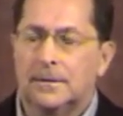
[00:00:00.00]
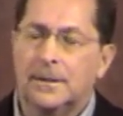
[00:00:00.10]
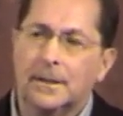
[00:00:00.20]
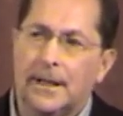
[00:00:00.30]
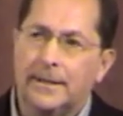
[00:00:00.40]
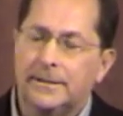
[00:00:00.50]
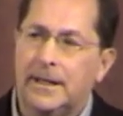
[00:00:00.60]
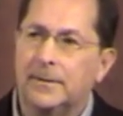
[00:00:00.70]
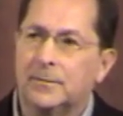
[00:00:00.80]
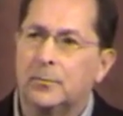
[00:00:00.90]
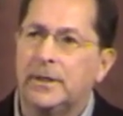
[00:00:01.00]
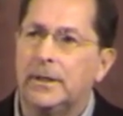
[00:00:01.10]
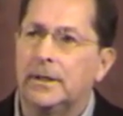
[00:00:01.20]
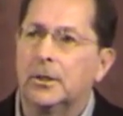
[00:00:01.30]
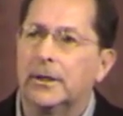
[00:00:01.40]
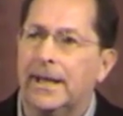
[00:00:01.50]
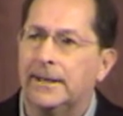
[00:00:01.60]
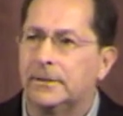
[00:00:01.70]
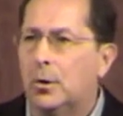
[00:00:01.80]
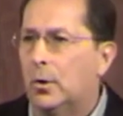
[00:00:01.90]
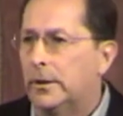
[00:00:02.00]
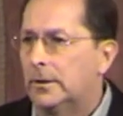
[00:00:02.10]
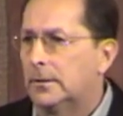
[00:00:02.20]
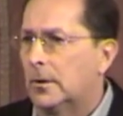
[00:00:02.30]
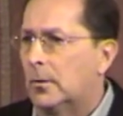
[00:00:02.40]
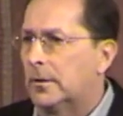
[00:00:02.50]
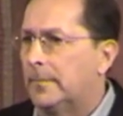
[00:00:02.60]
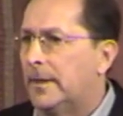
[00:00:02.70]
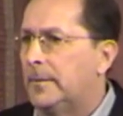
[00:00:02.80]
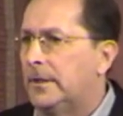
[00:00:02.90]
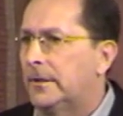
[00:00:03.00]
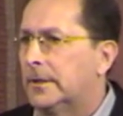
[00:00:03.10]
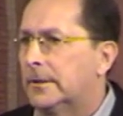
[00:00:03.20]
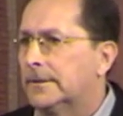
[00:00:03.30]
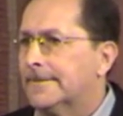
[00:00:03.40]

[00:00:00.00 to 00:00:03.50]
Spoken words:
See, a lot of times we look at toil or maybe the